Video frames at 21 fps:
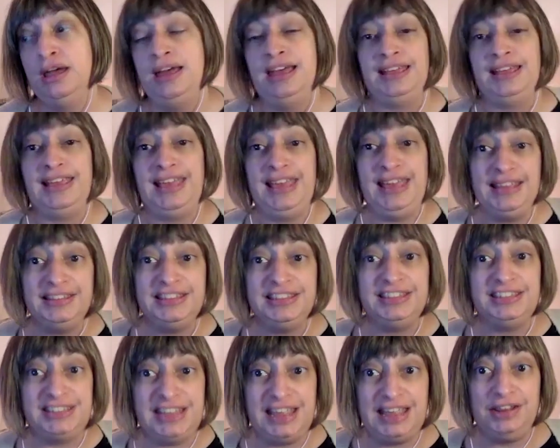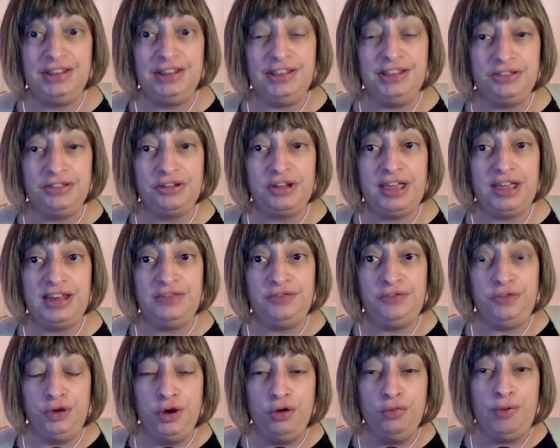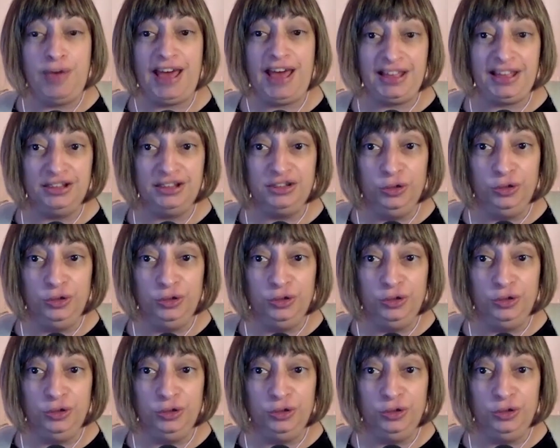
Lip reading: Kansas State, on the other hand, if you go back and